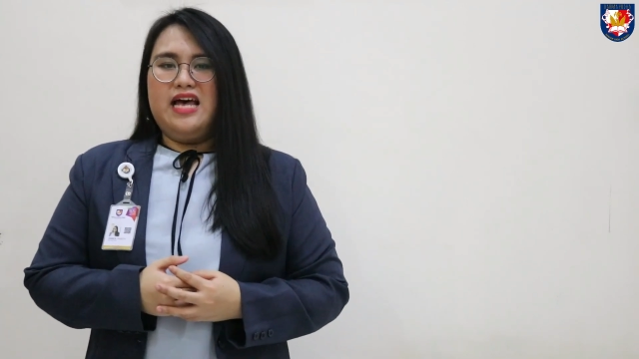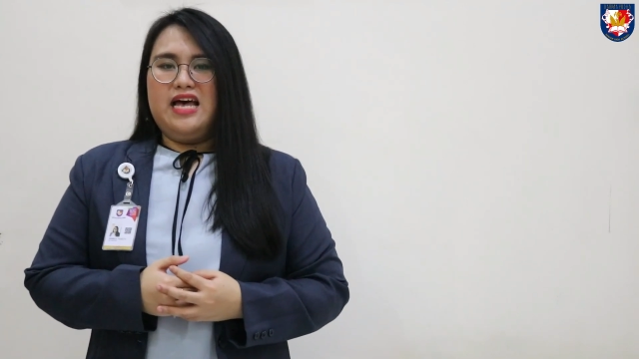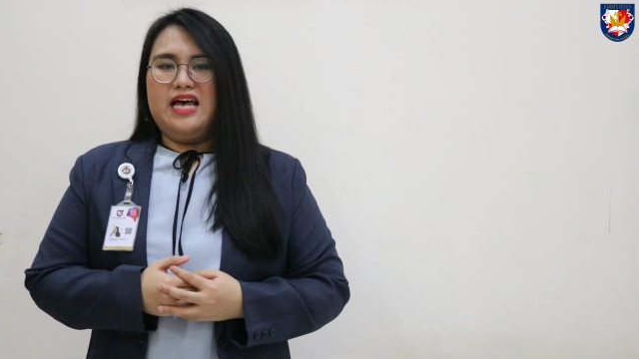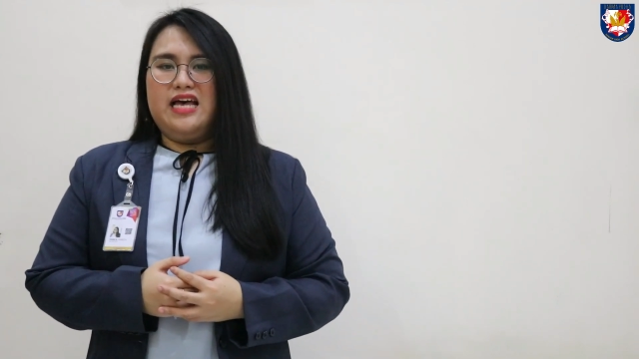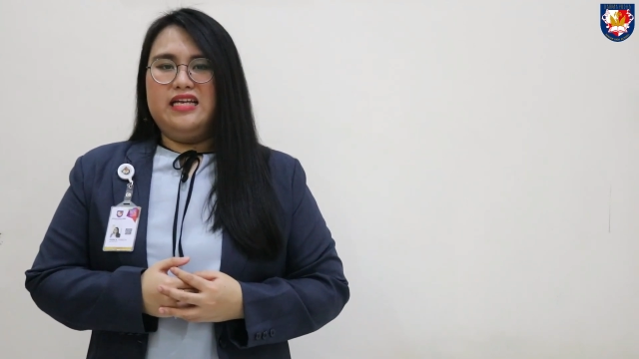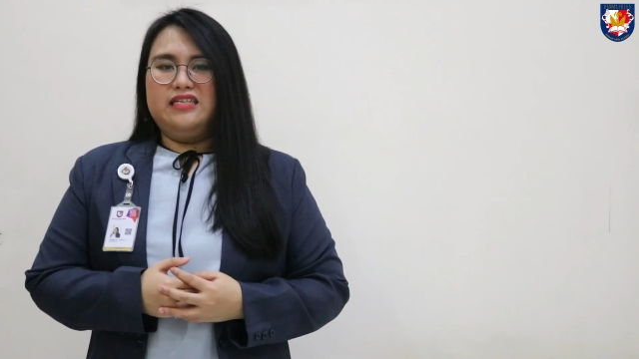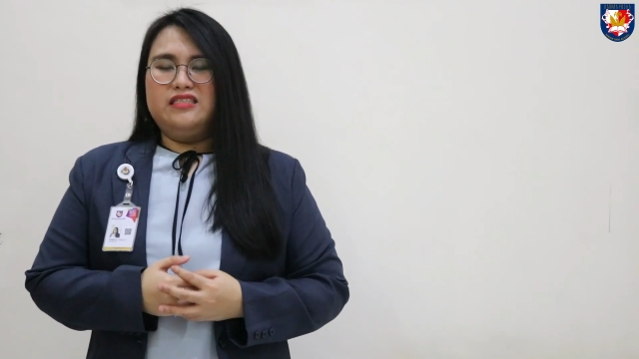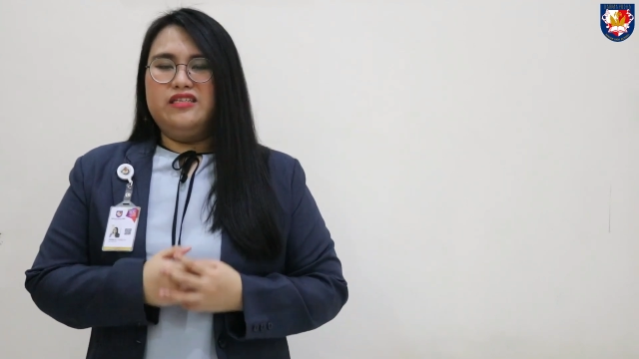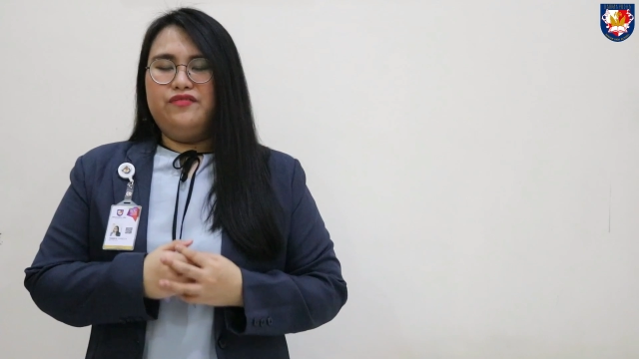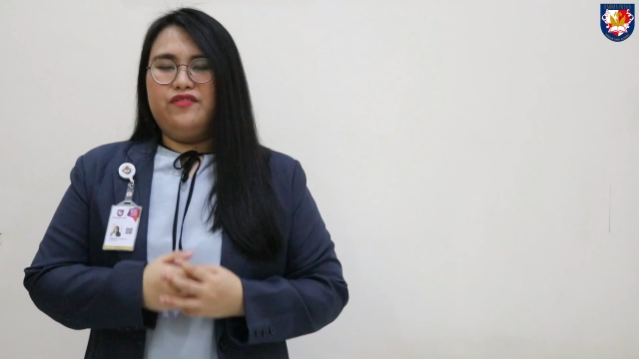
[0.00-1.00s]

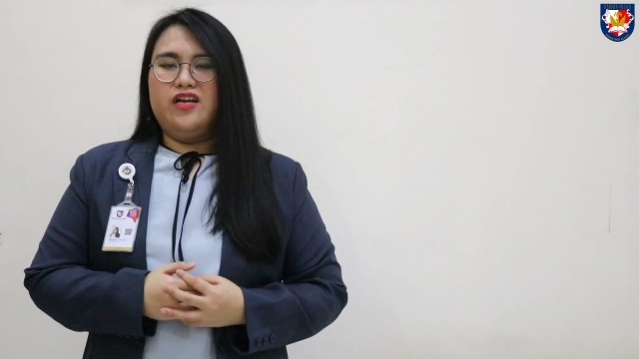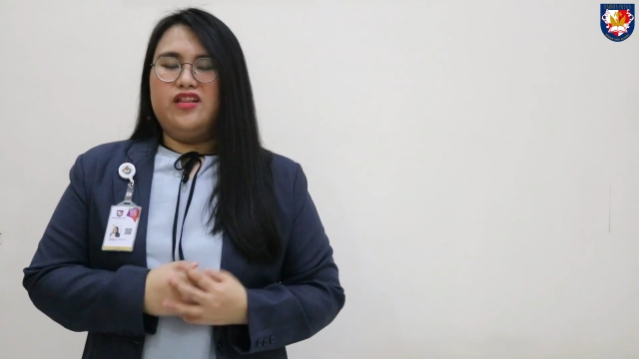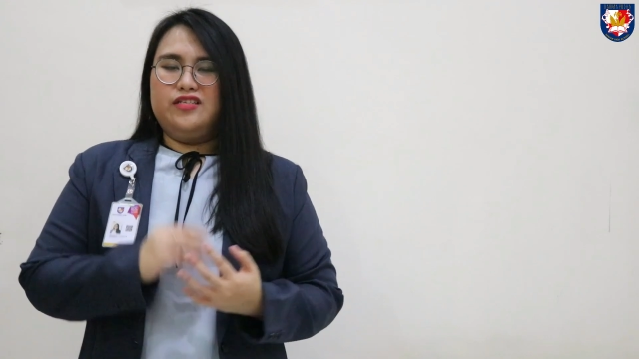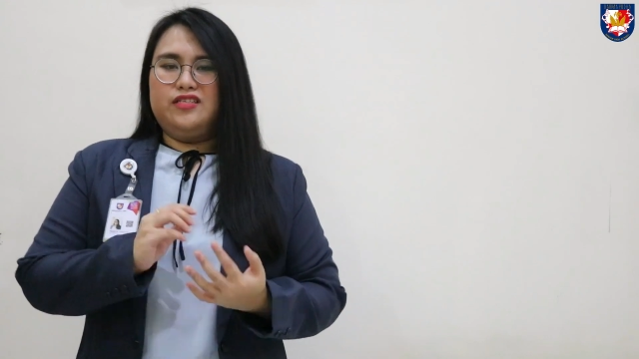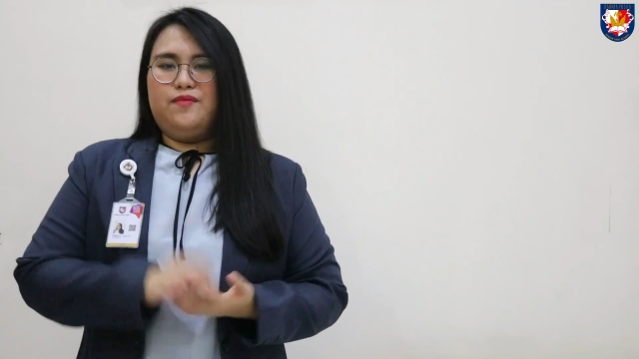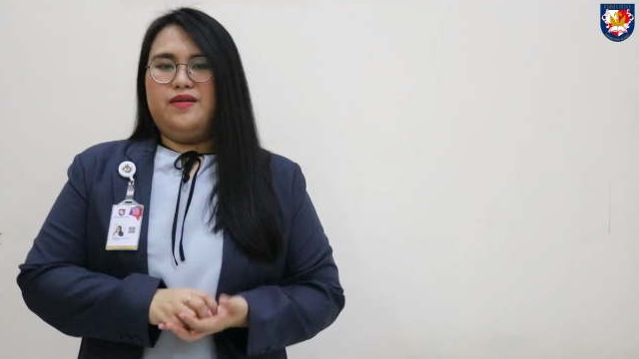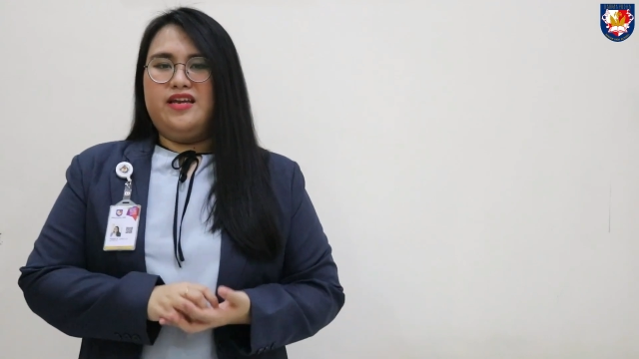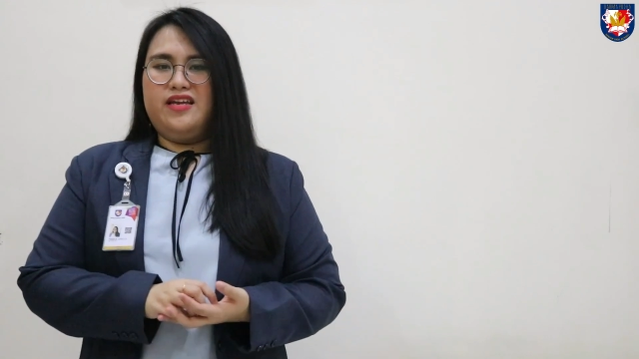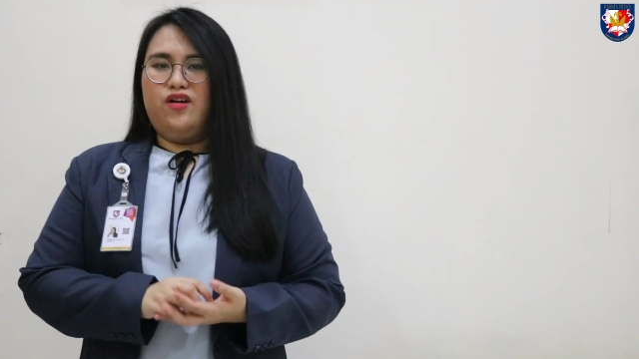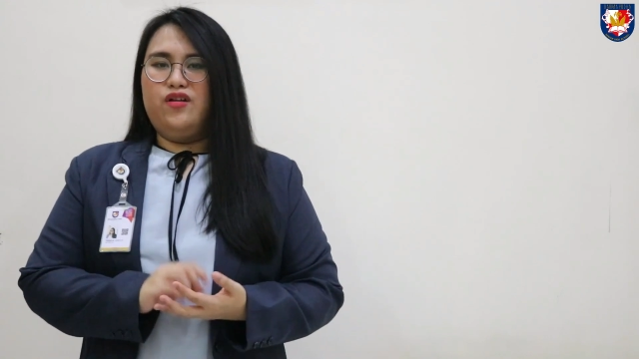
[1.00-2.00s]
and don't forget to submit
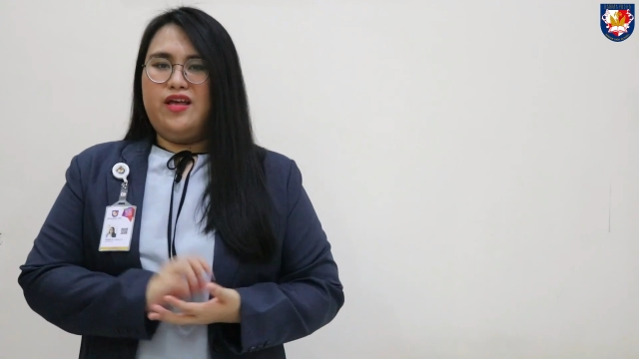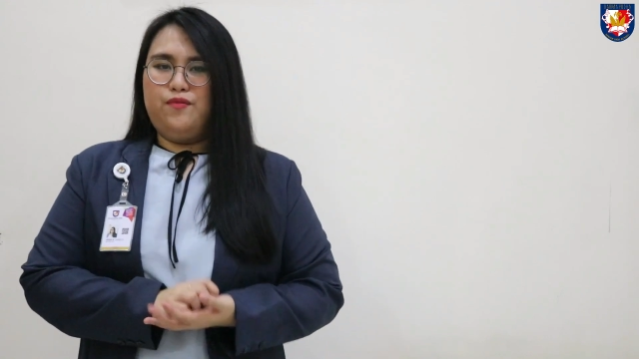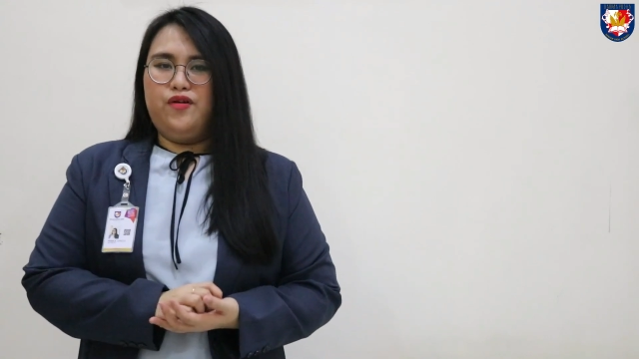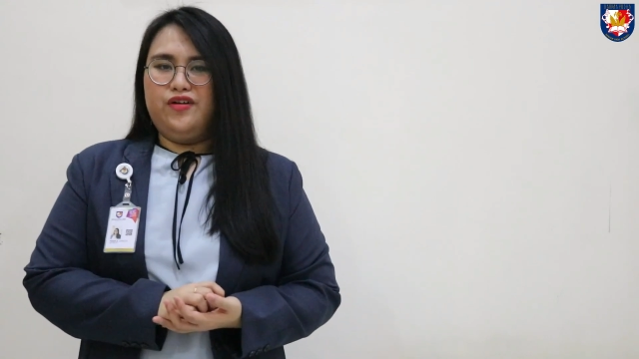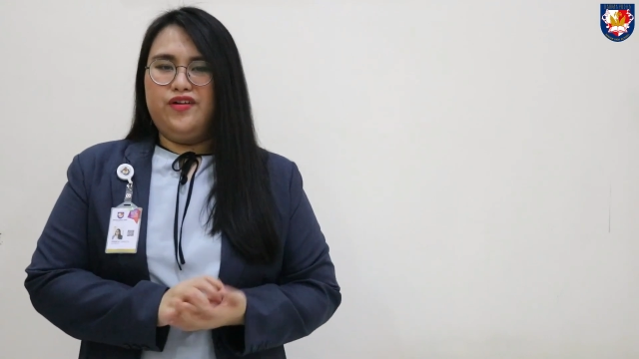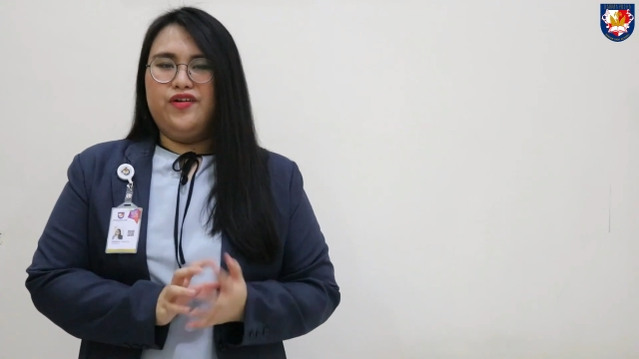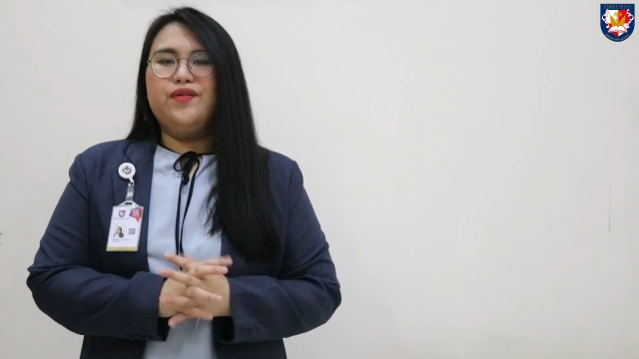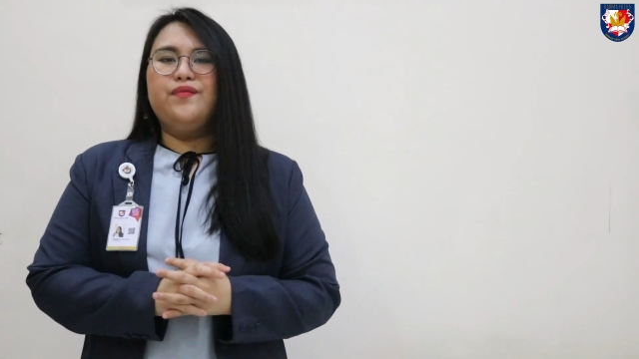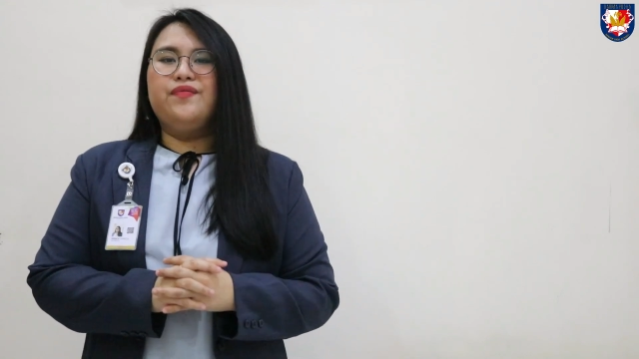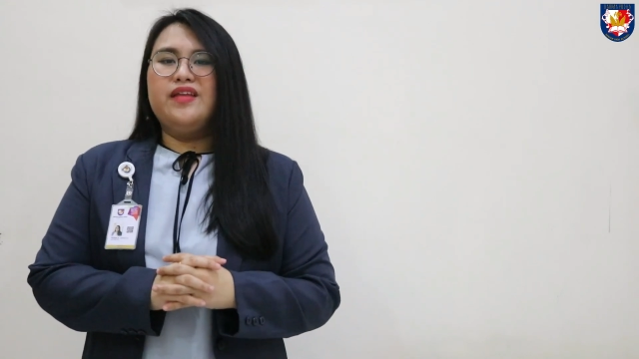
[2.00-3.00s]
it on
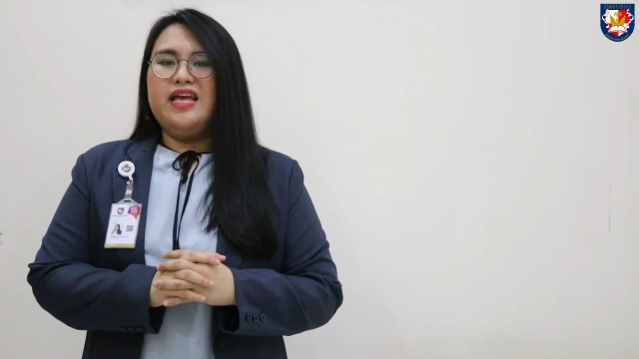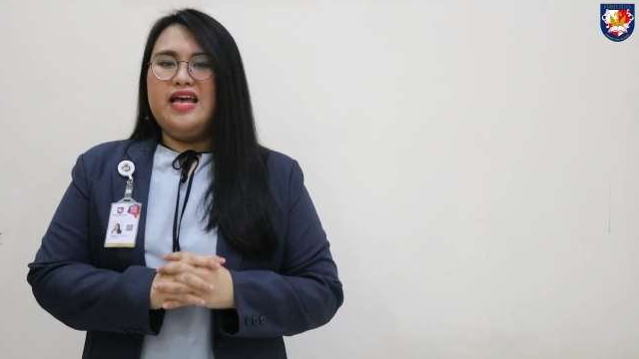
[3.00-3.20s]
Edmodo.